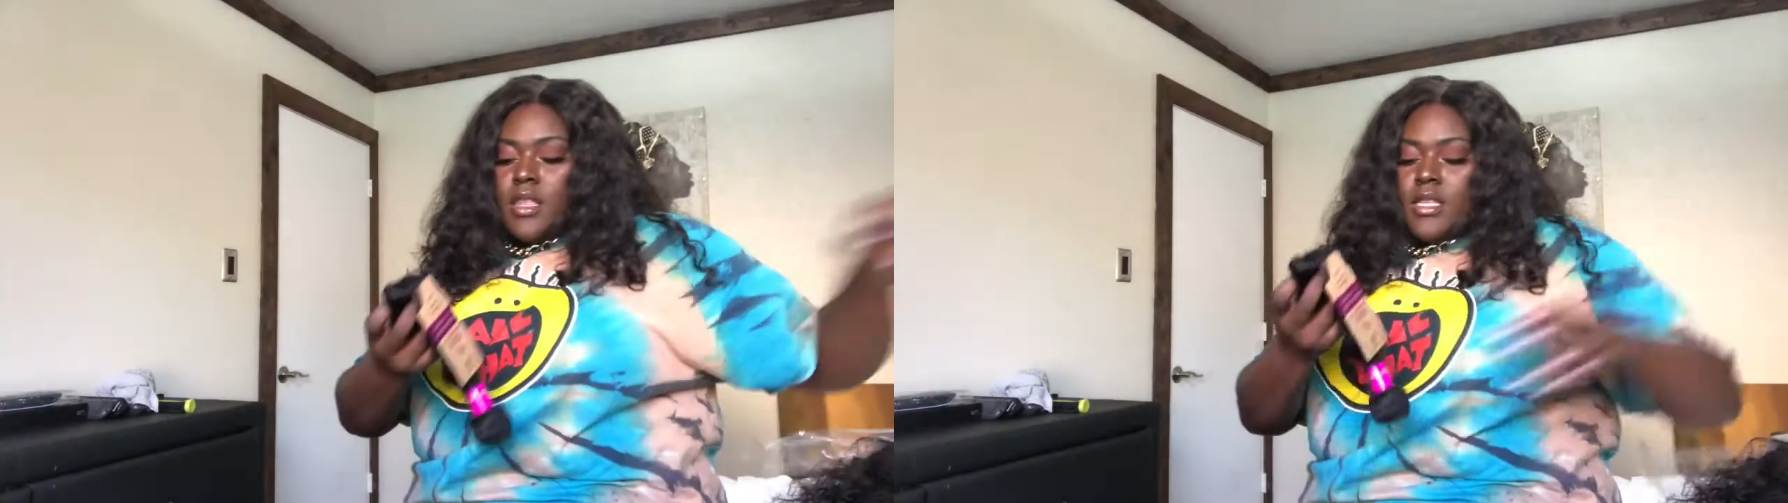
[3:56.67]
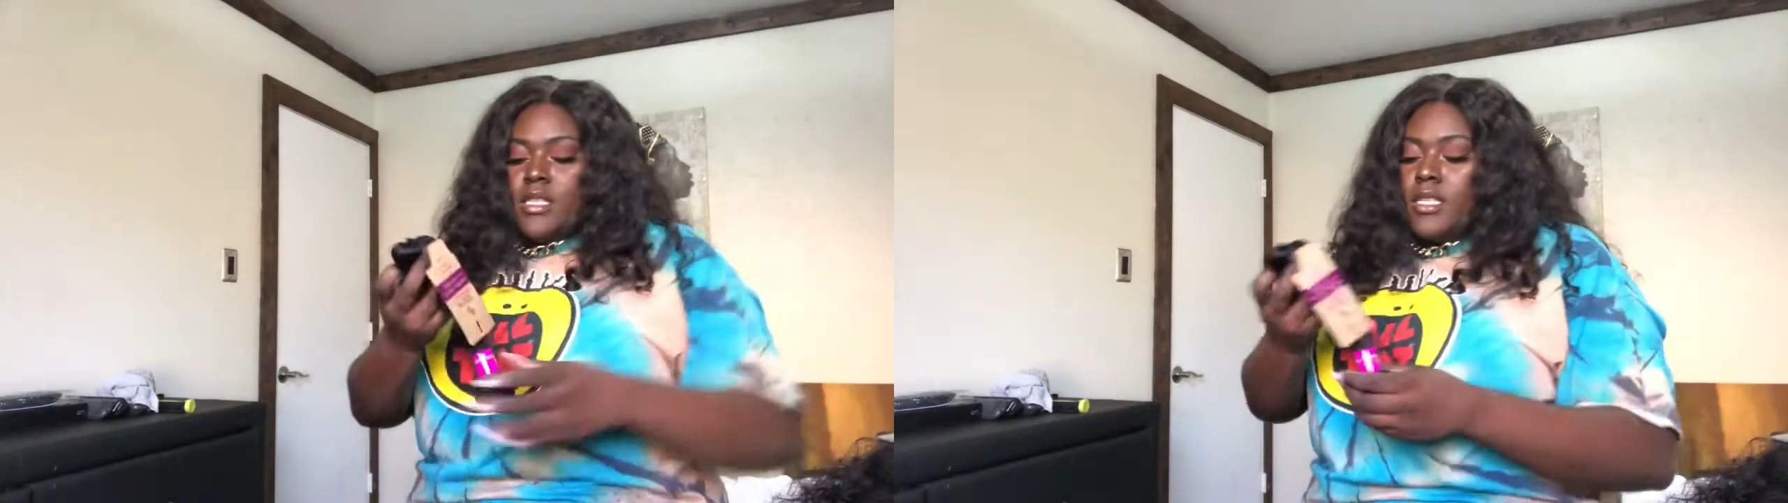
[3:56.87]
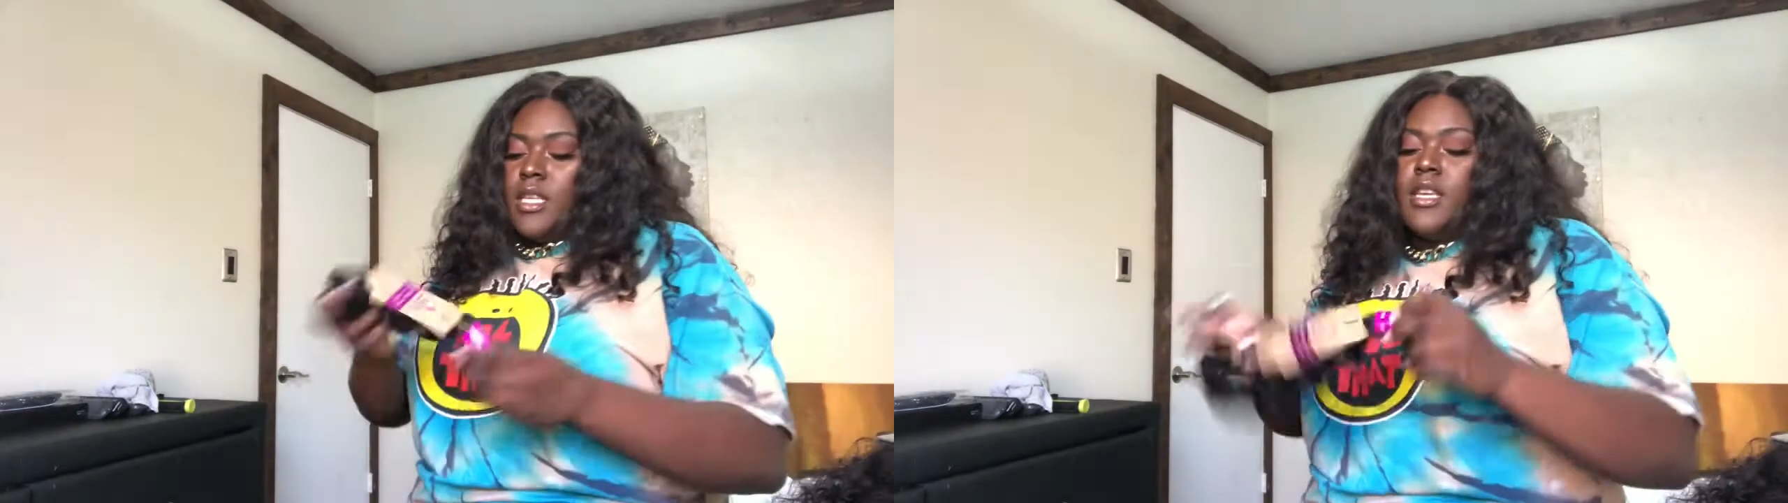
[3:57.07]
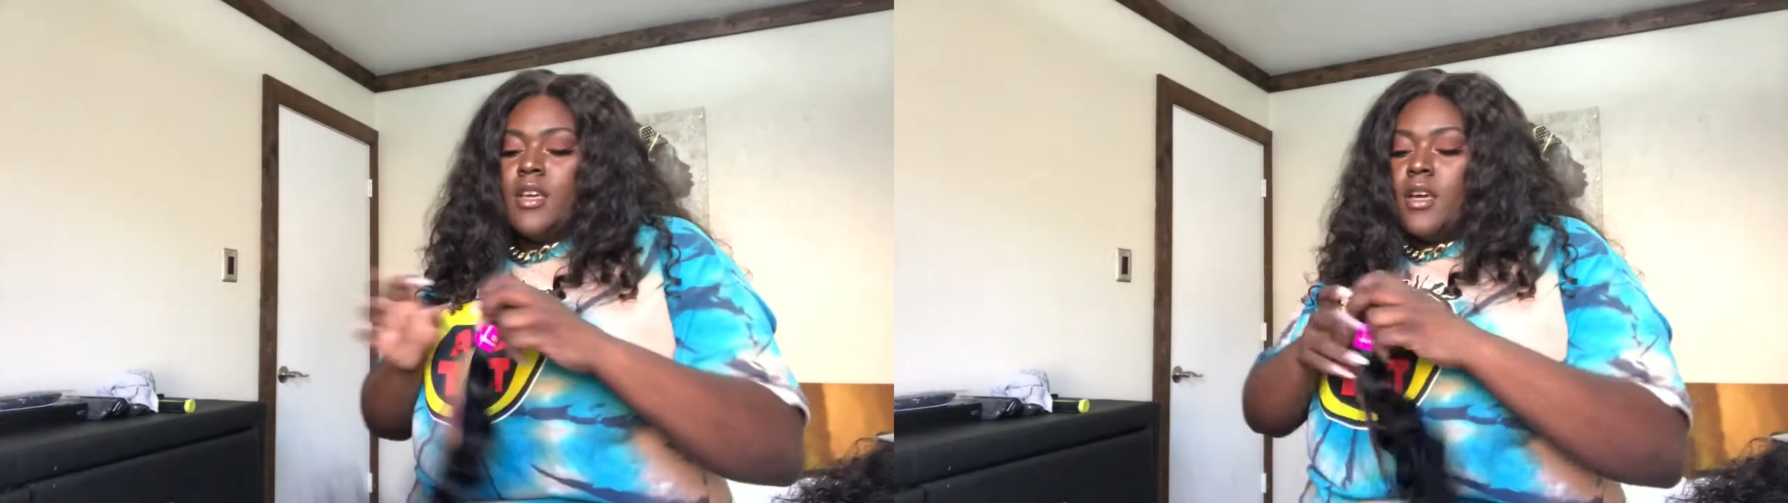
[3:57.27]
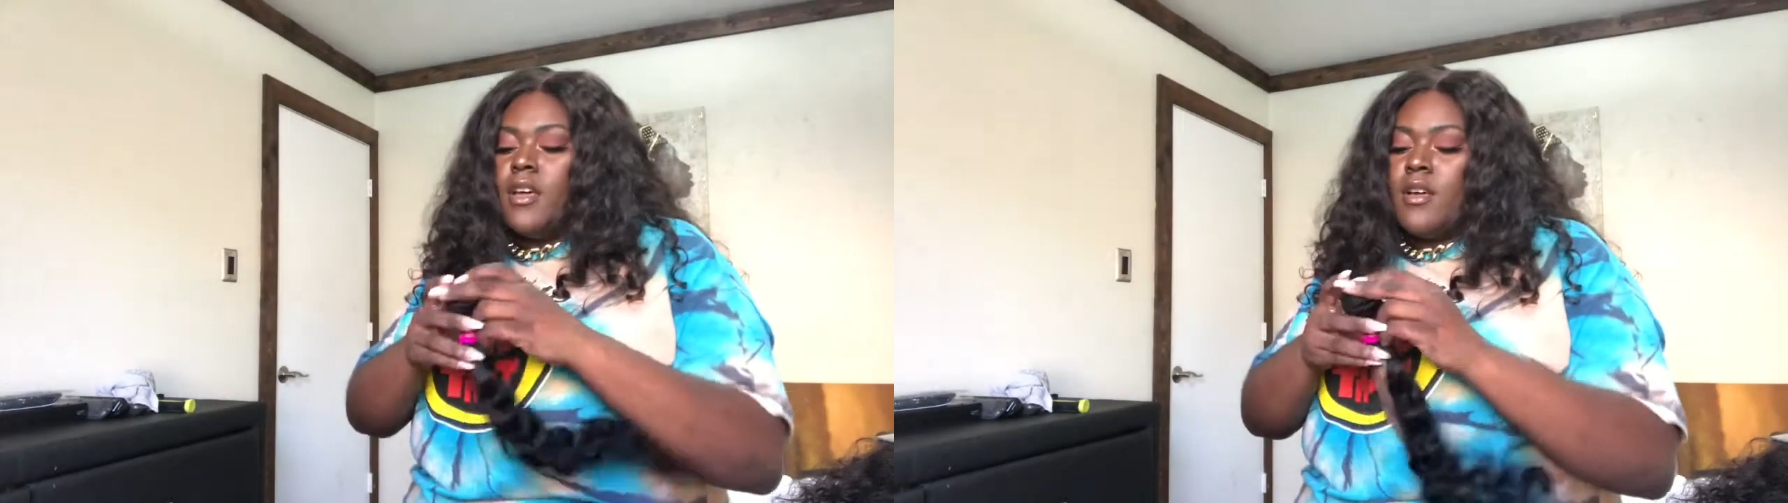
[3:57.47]
Let's
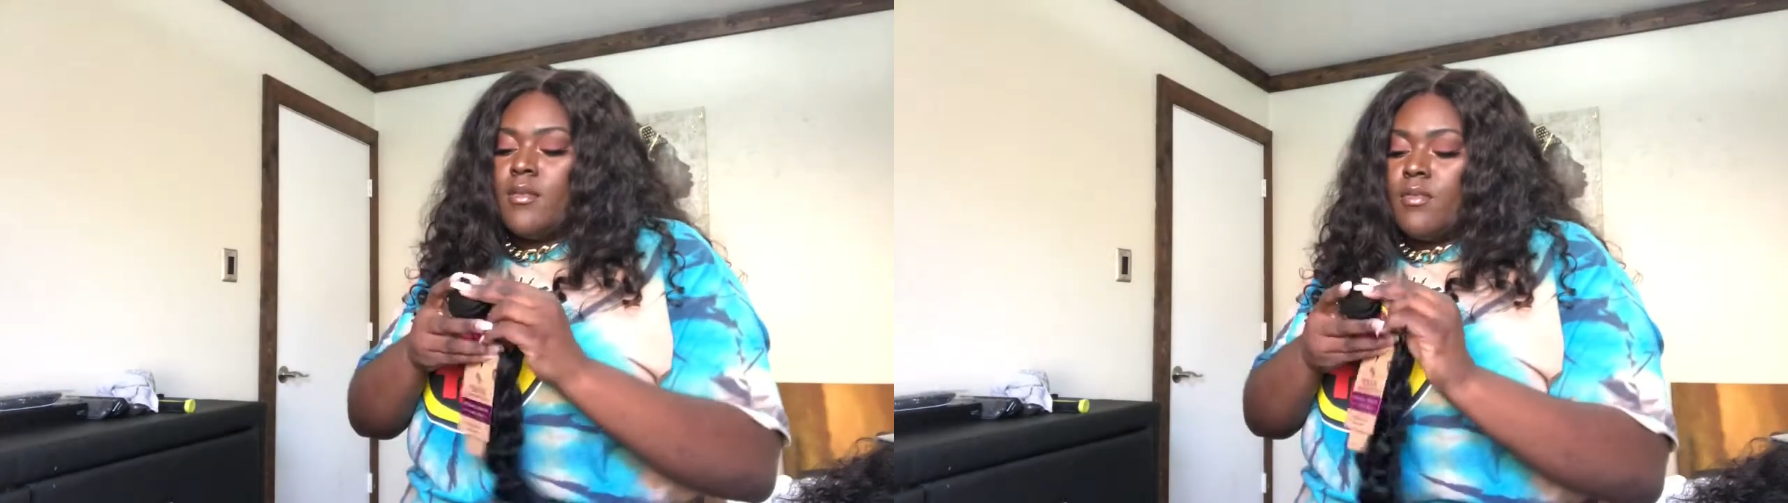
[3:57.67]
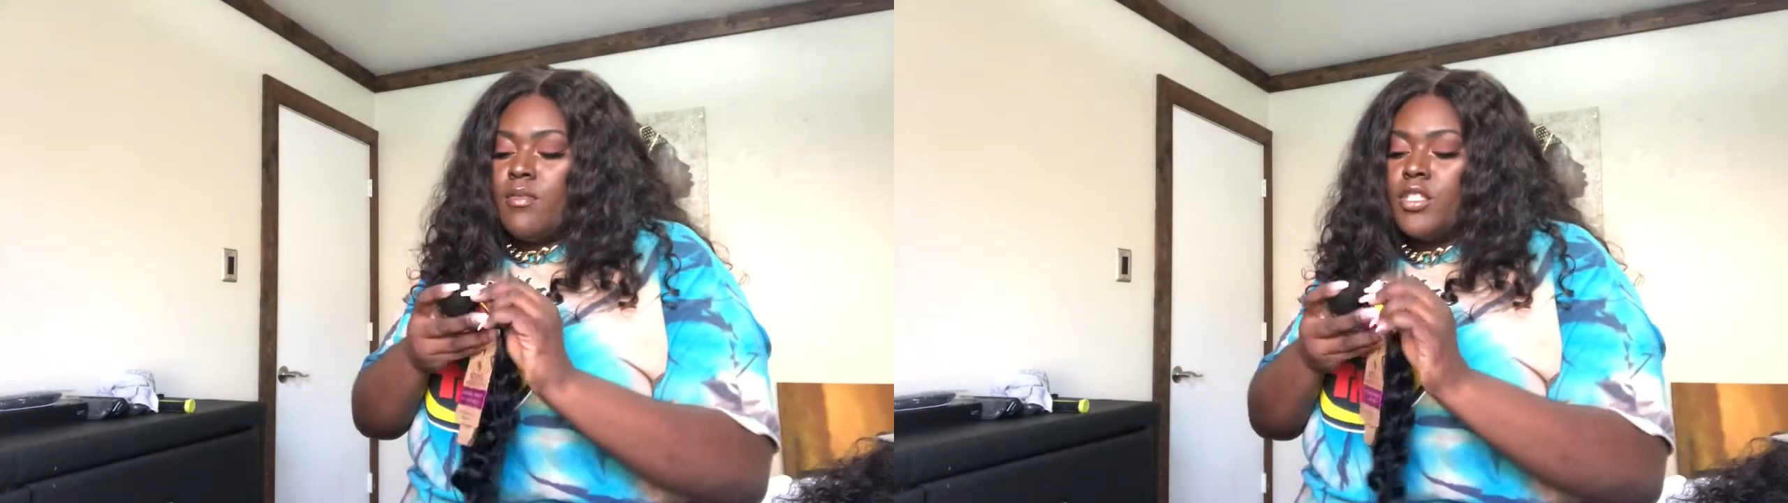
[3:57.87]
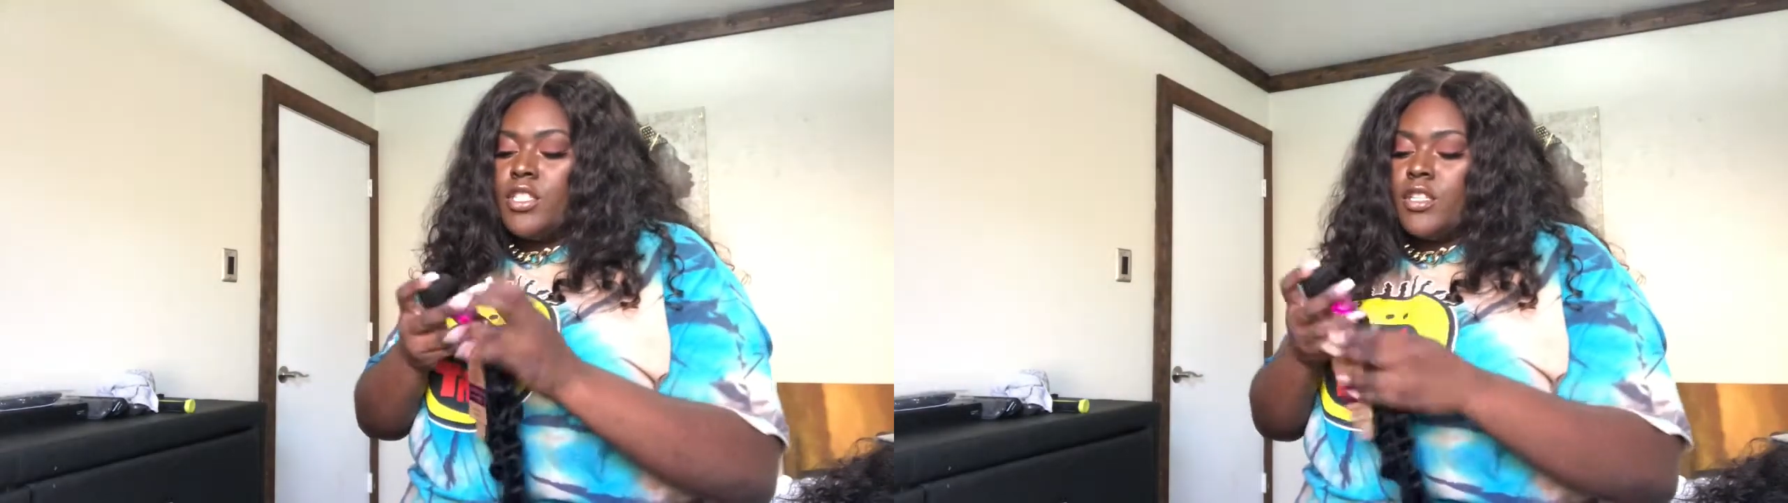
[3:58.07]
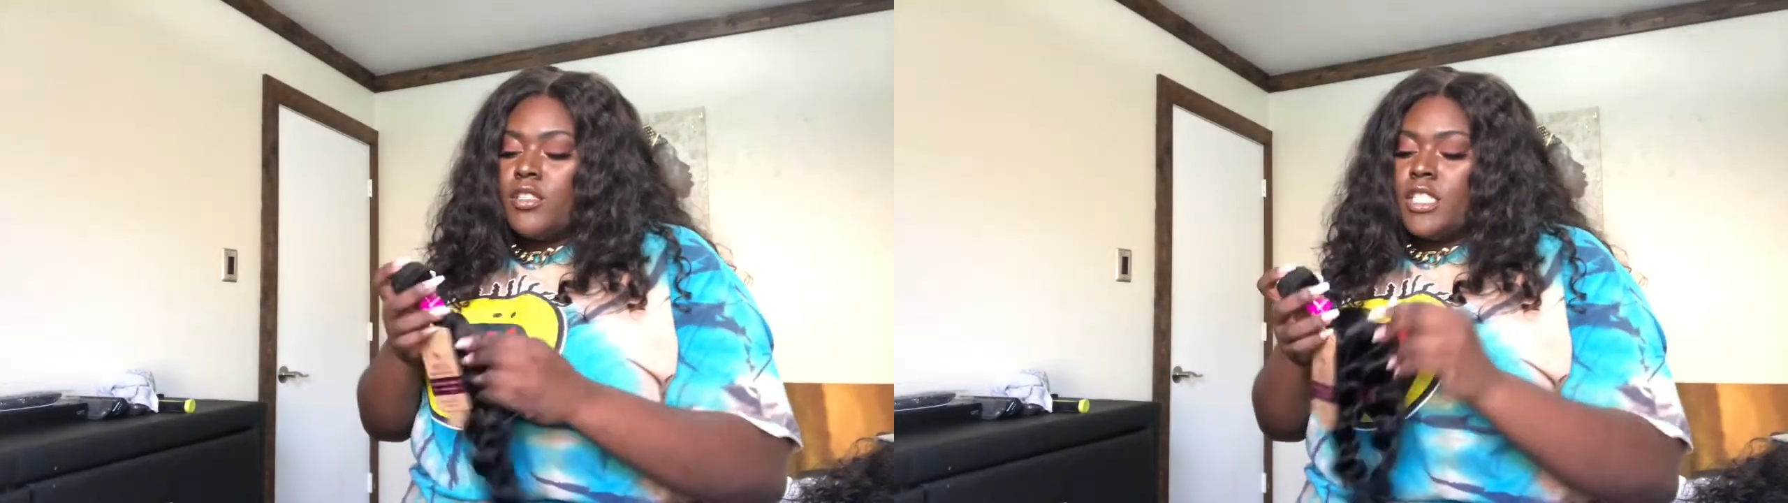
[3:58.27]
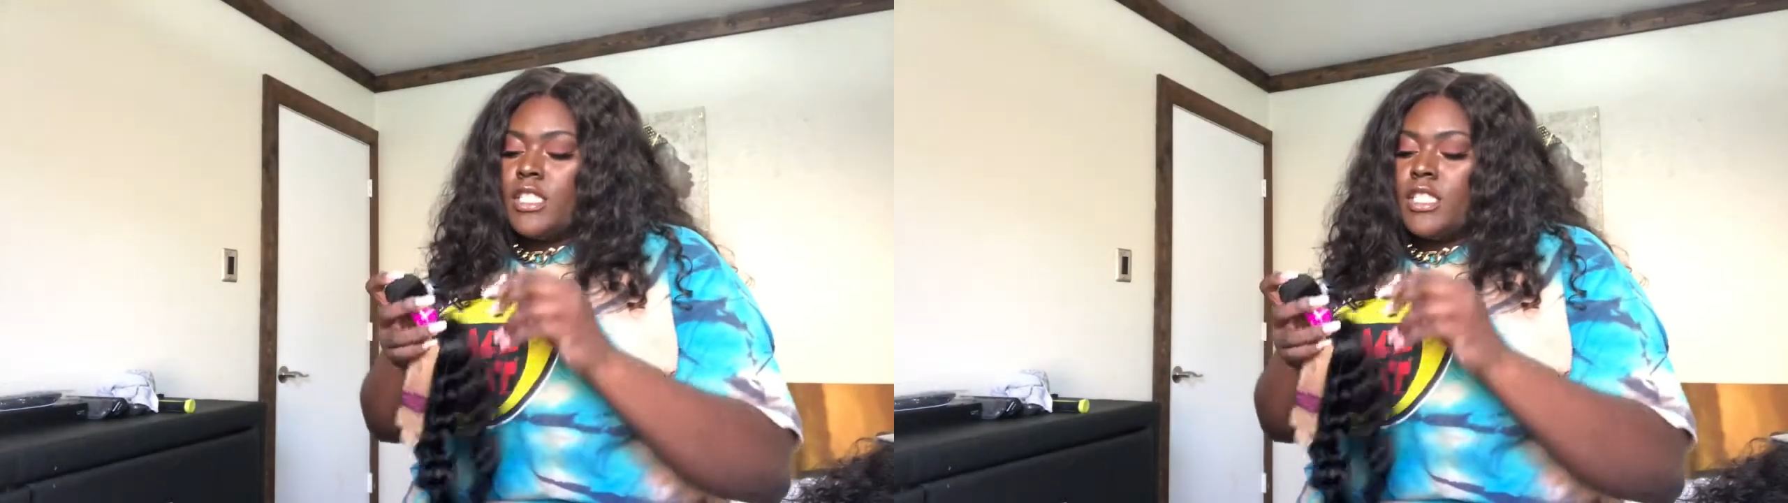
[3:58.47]
see. We're just gonna